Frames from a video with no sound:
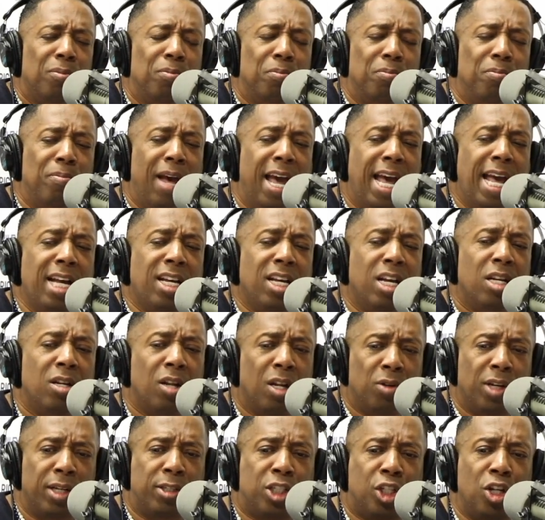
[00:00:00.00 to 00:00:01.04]
Meghan
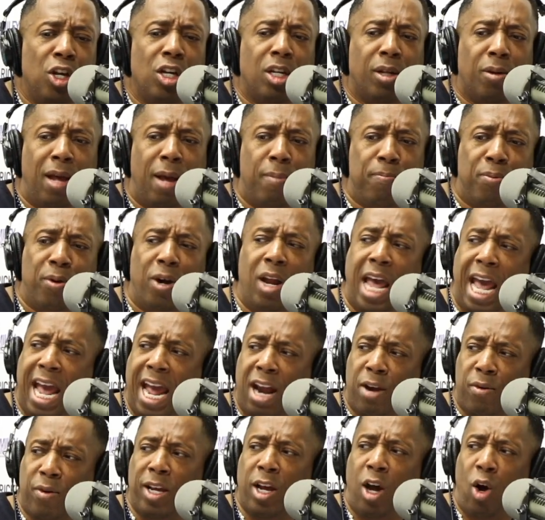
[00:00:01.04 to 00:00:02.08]
took
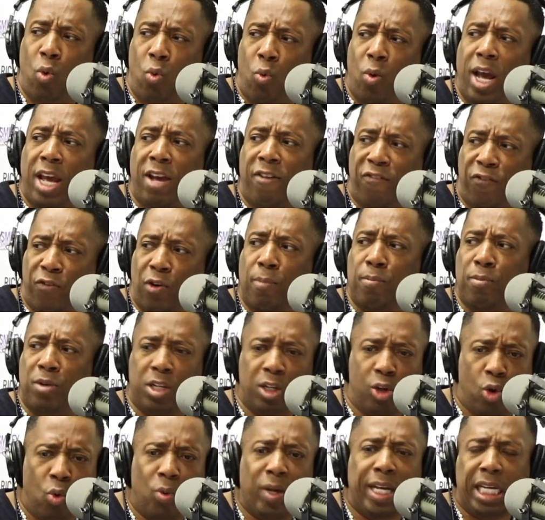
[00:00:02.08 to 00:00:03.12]
Harry away from
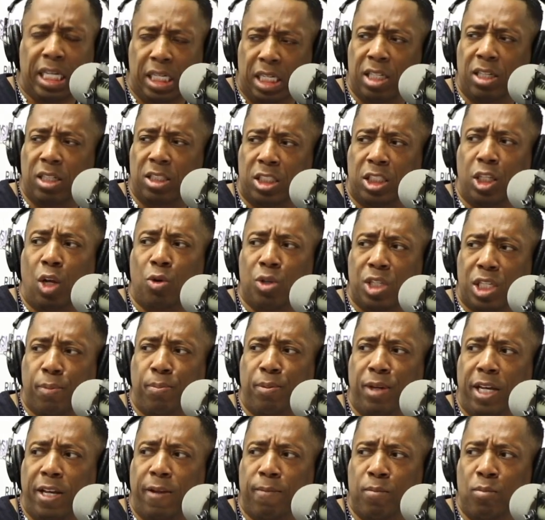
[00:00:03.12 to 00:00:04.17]
the Queen, so to
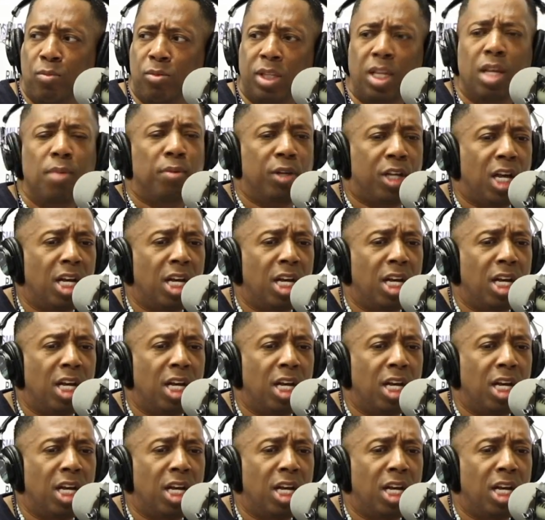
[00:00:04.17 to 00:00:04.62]
speak, mm-hmm.